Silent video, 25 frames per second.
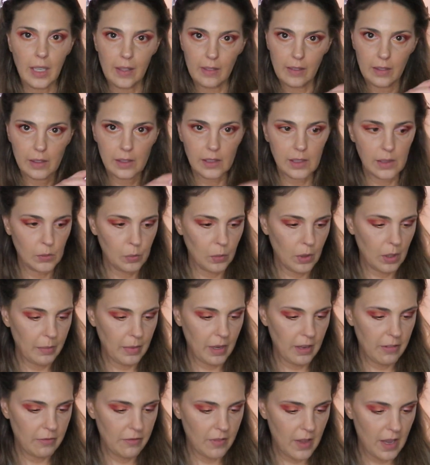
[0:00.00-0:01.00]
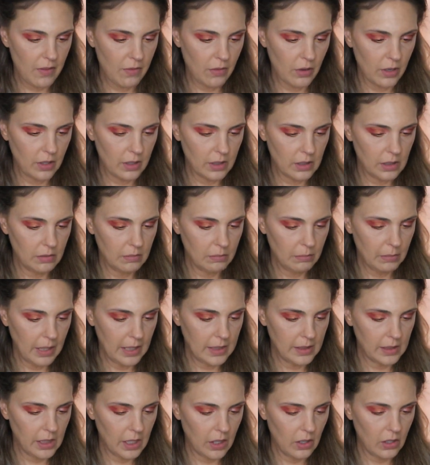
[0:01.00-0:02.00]
and this is one of my favorite
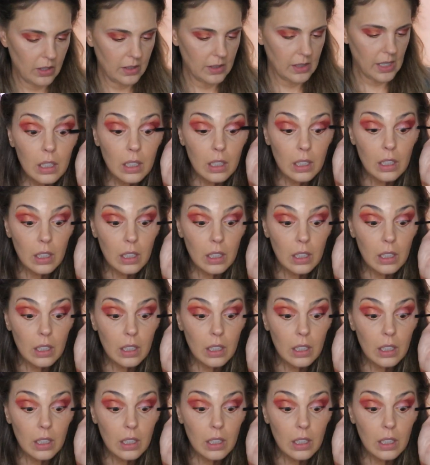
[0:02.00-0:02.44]
mascaras.